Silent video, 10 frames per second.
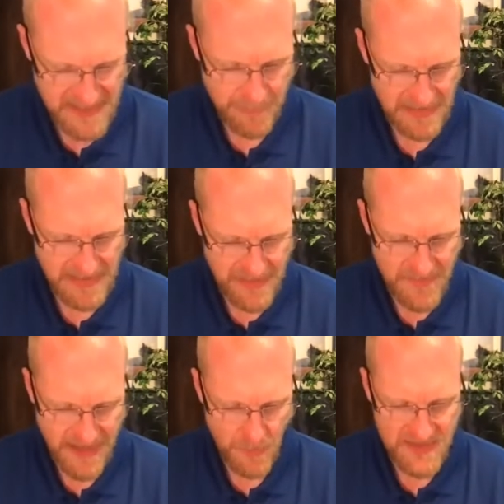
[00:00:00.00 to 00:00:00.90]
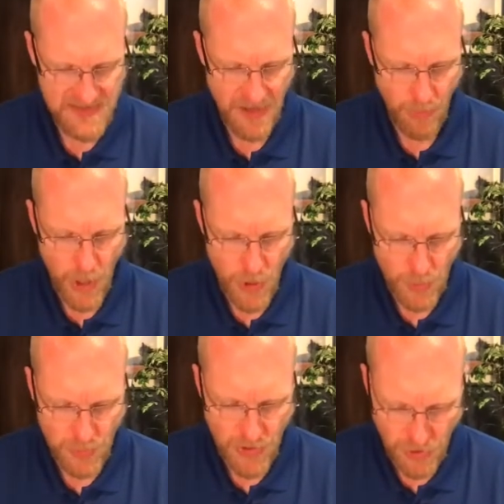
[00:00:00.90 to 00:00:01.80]
believe that it was their
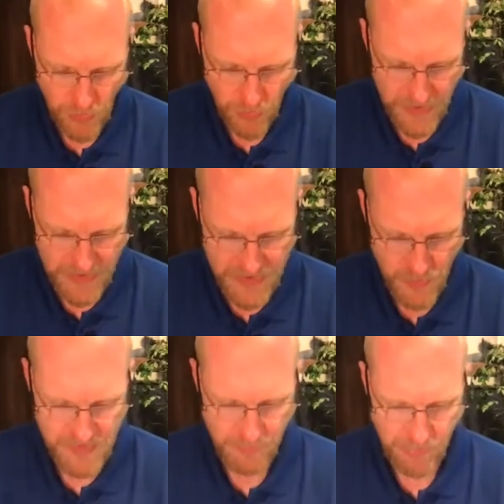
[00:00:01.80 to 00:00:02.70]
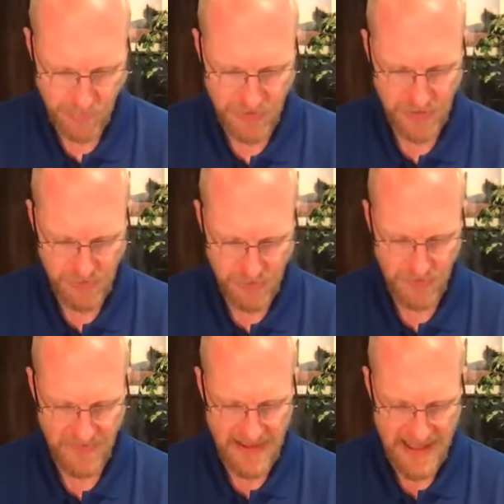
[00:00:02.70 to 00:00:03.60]
own courage which
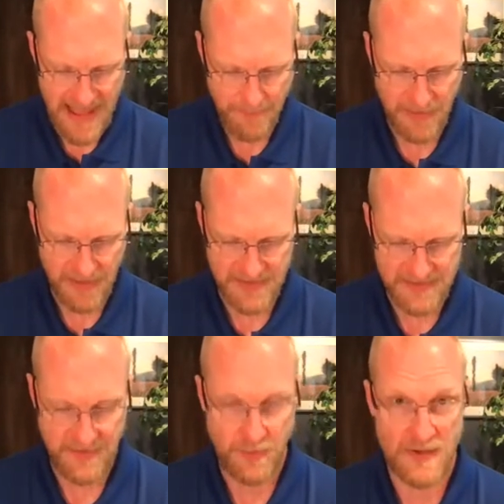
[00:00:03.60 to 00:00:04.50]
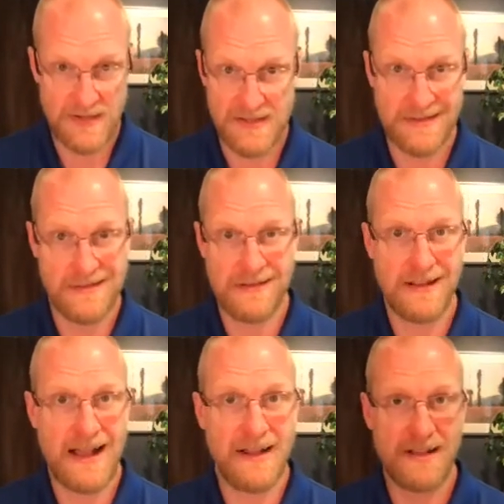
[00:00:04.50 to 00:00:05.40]
procured that happiness. In other words,
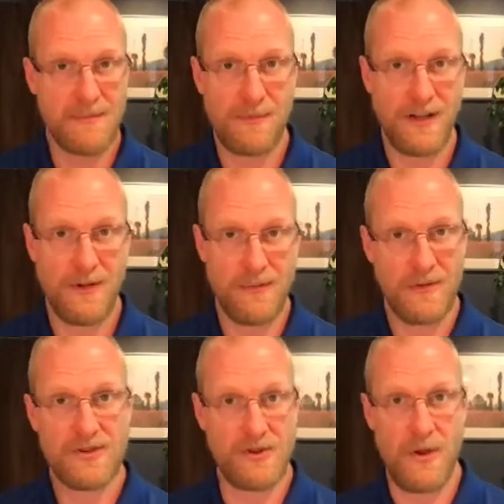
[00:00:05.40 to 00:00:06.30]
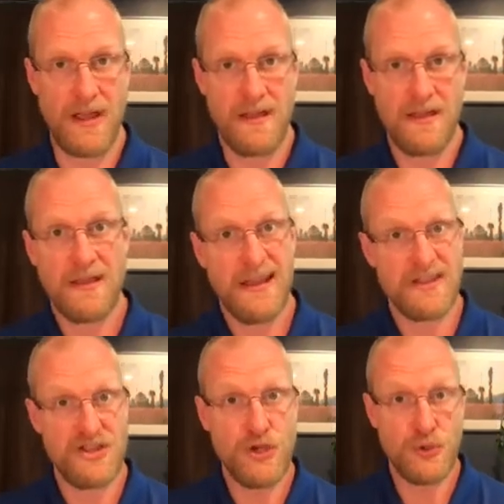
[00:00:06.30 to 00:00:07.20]
God doesn't bring you joy,
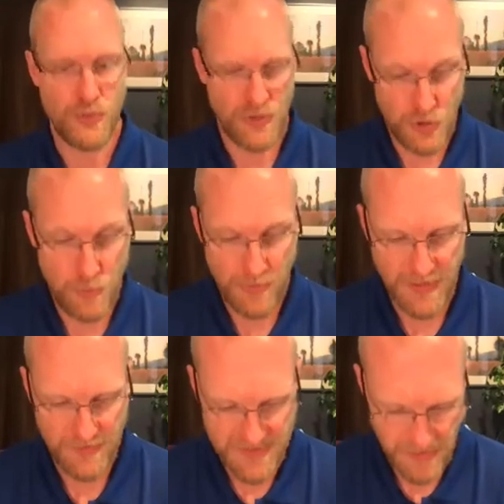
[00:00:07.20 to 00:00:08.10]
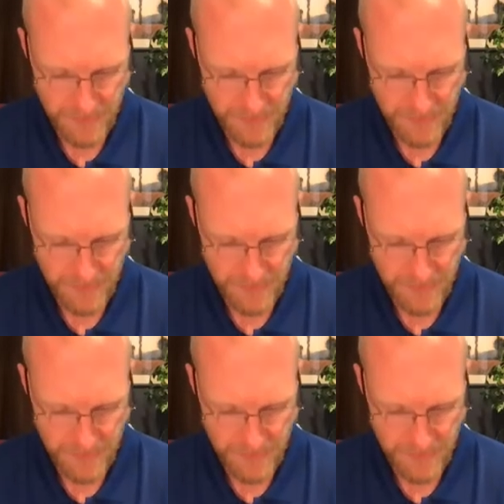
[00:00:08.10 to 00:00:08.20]
it's you. You bring yourself